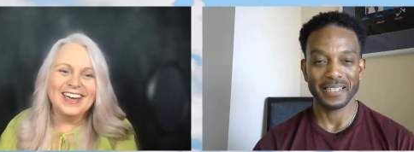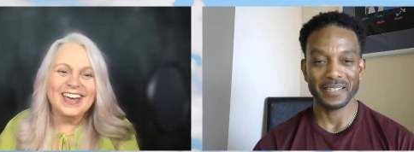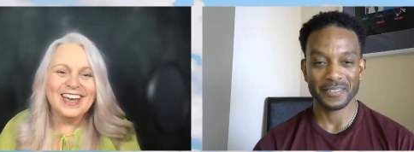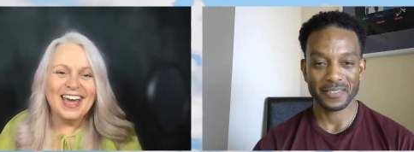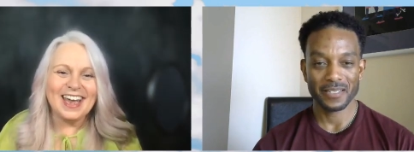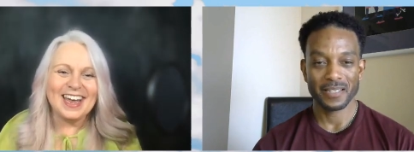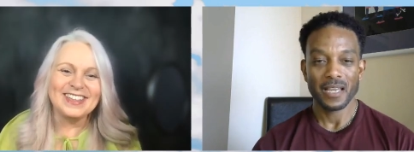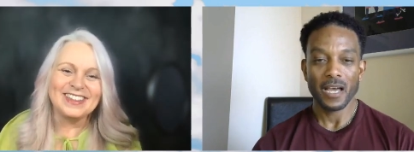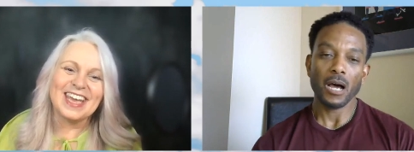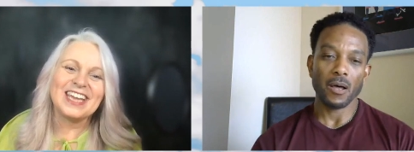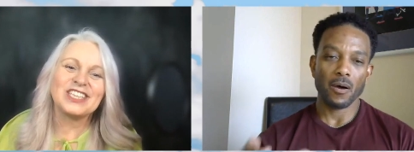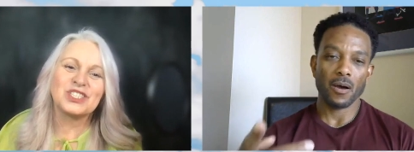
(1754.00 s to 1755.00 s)
Speaker 1: yeah. And
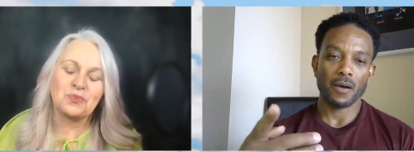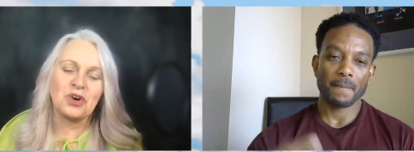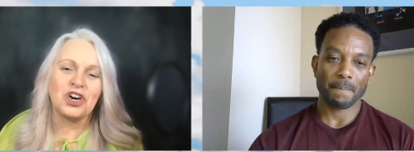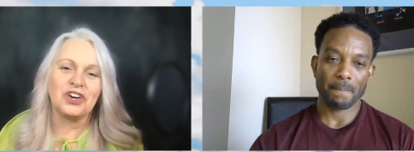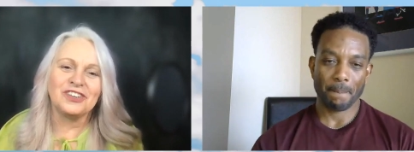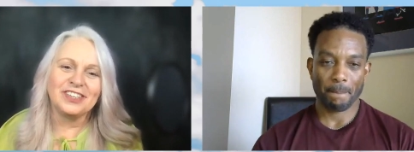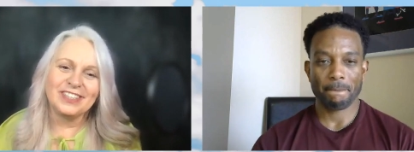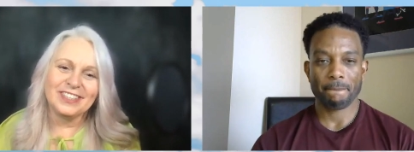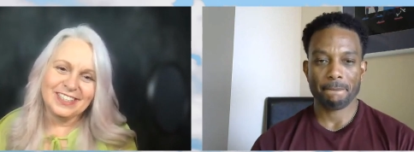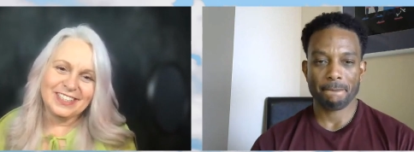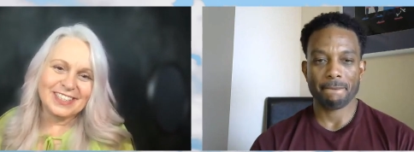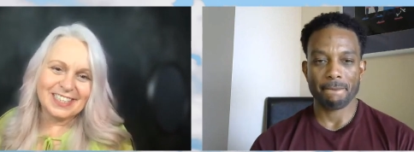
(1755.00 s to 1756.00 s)
things well,
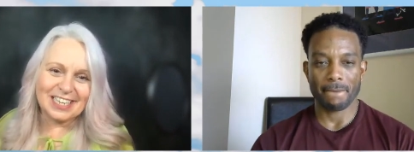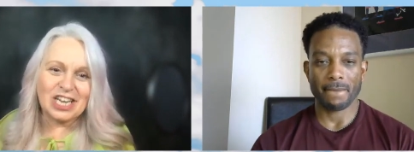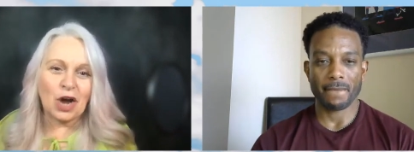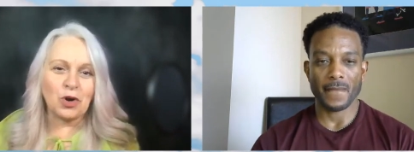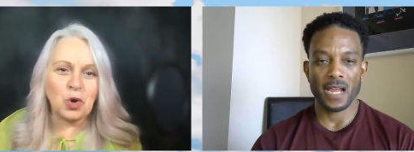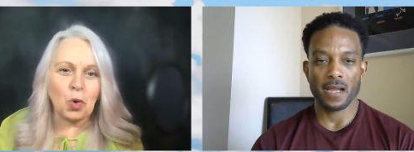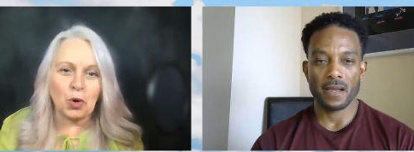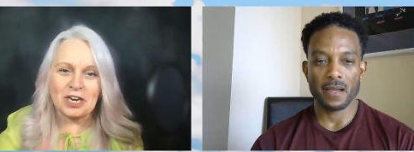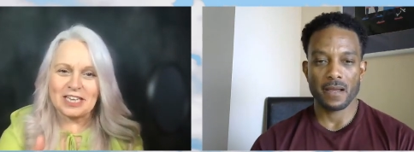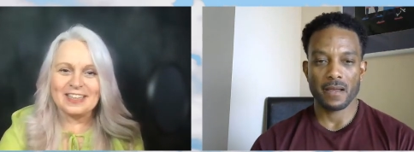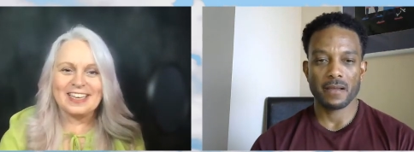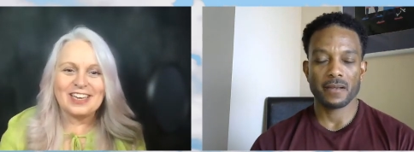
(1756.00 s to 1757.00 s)
will go
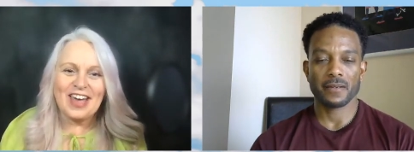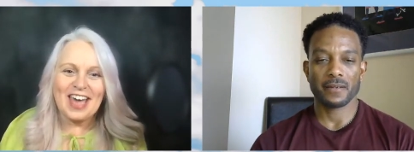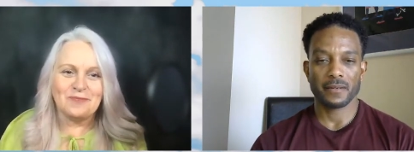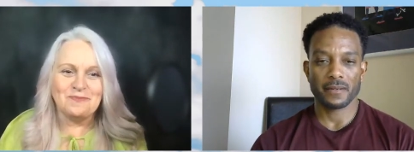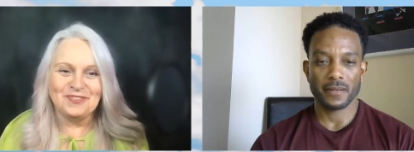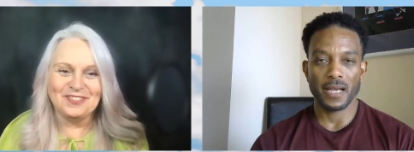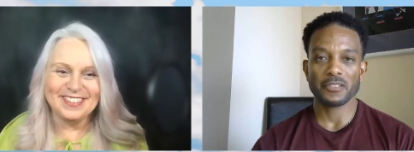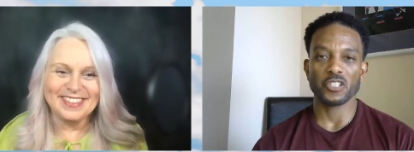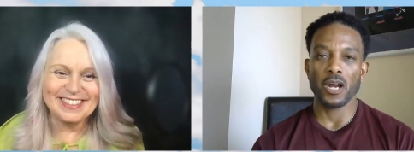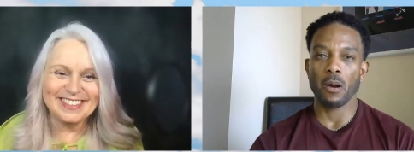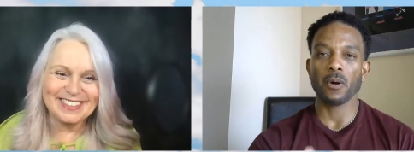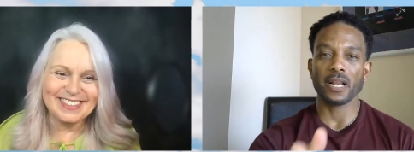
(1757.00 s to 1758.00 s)
accordingly. Go ahead.
Speaker 2: I'm
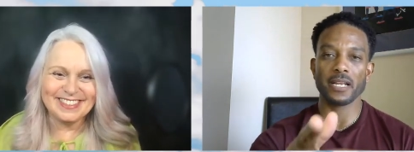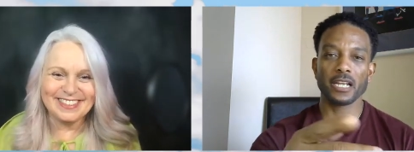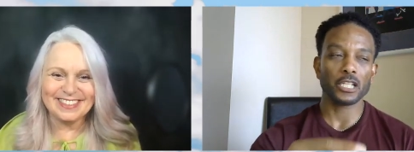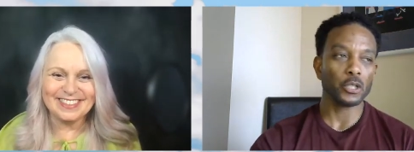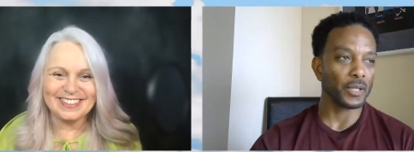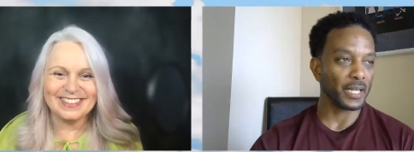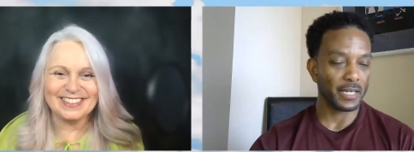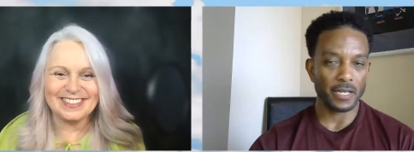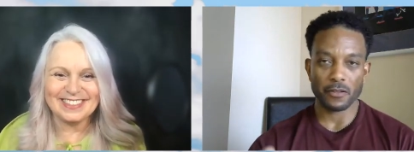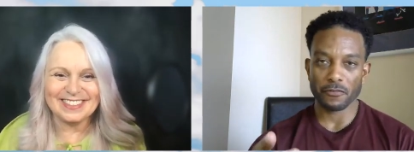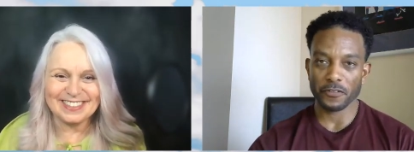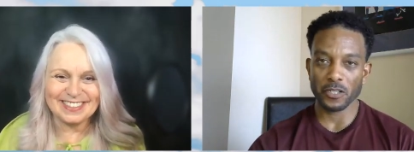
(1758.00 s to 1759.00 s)
sorry. I wanted to include
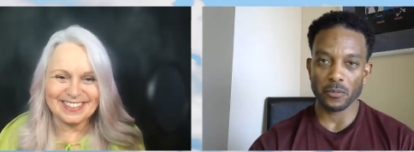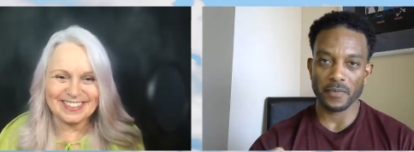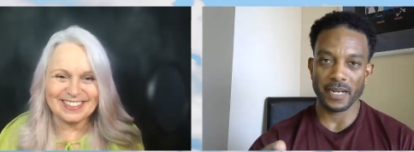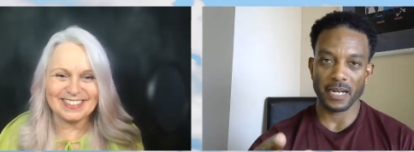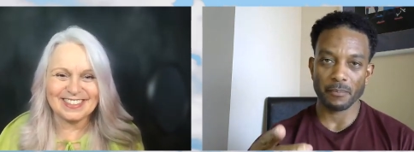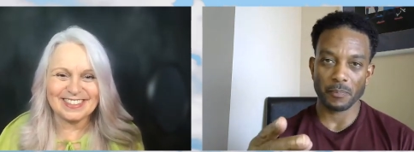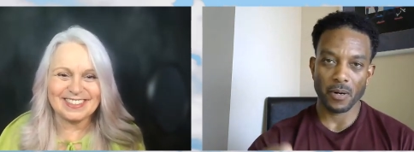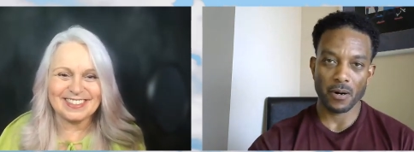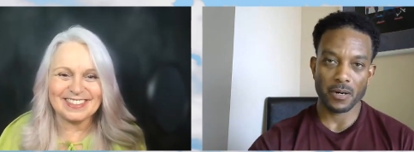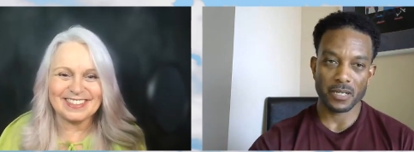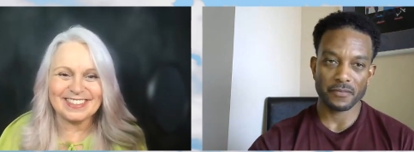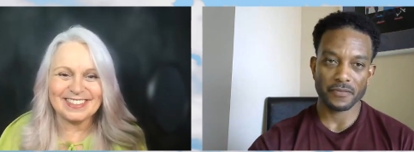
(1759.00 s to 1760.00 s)
another film that I'm a
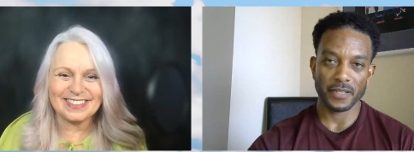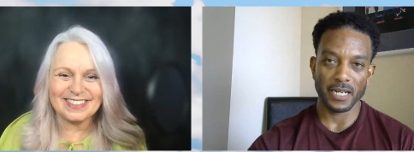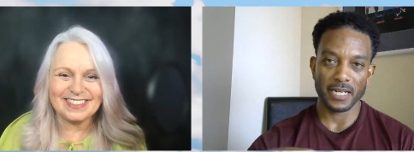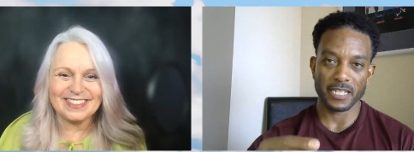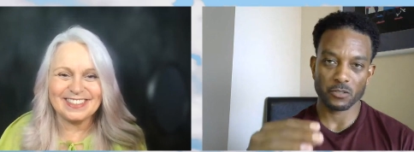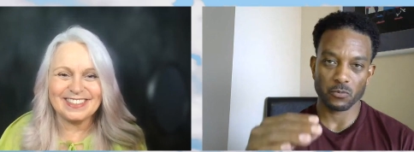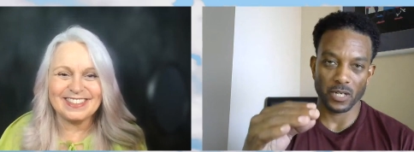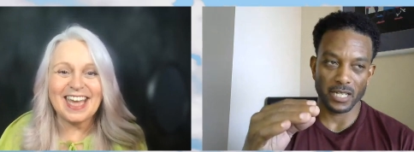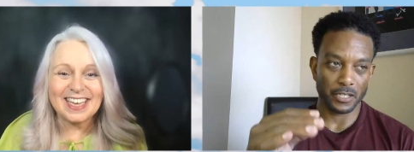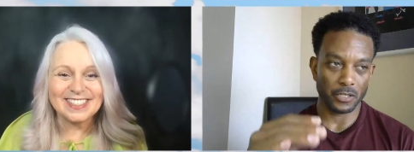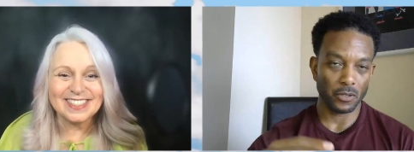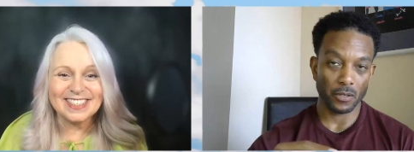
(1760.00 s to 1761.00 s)
part of. And I just want to
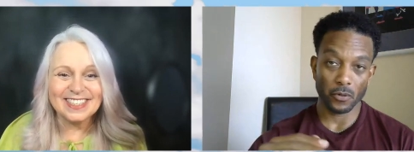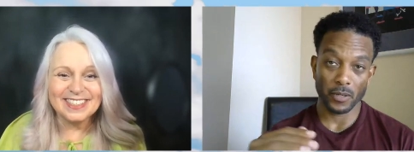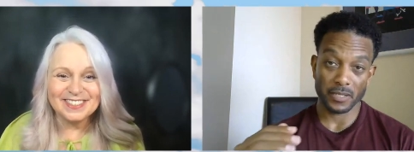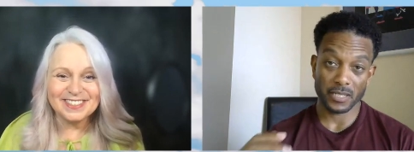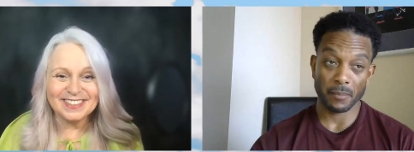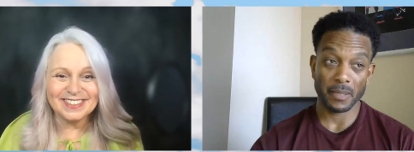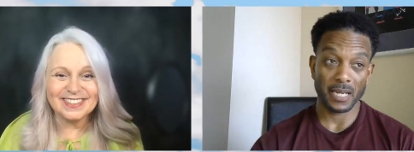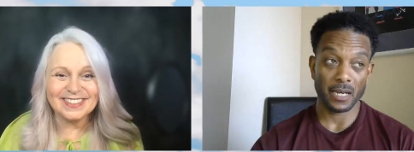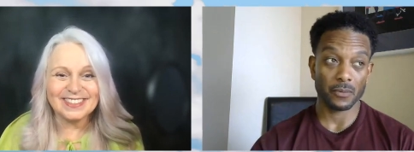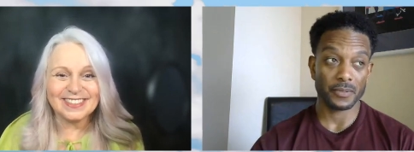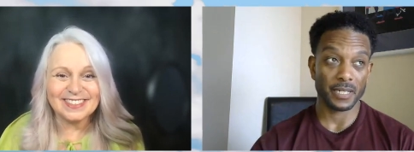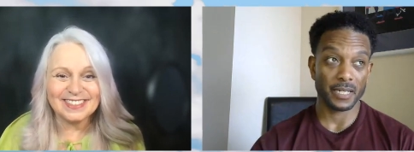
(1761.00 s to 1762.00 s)
yes. let you all know that's coming
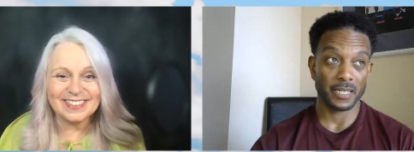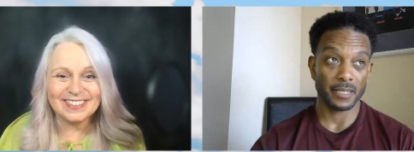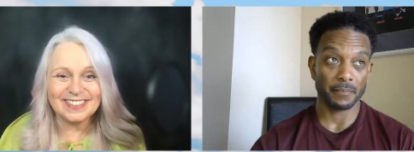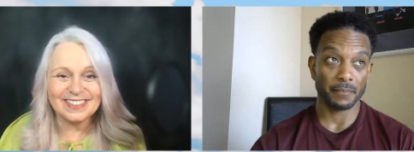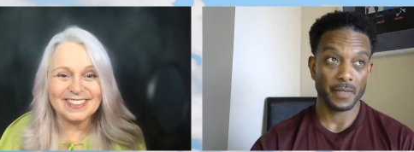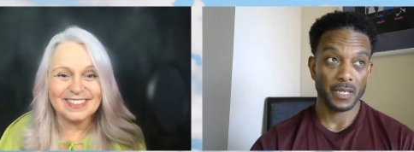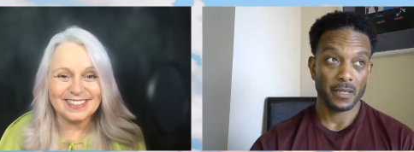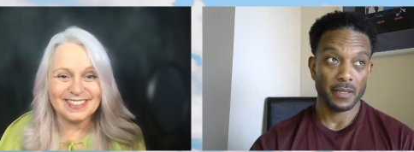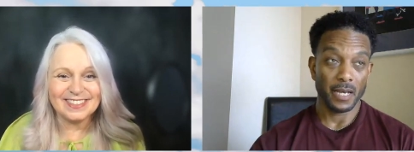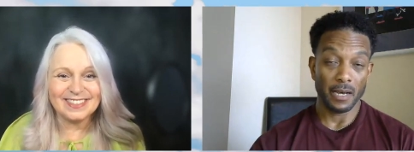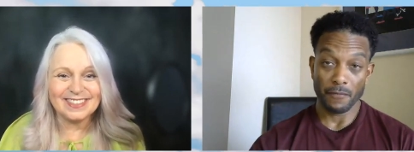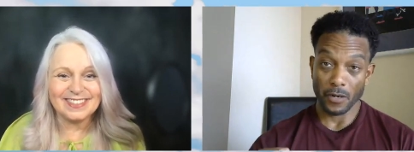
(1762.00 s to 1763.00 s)
out um,
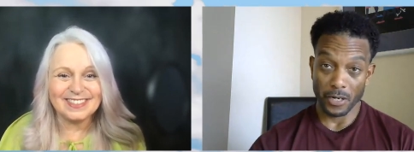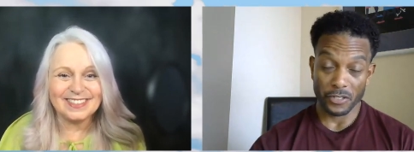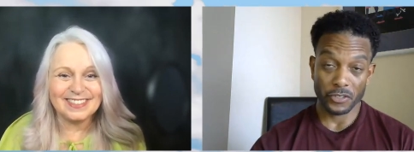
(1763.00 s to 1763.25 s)
uh, very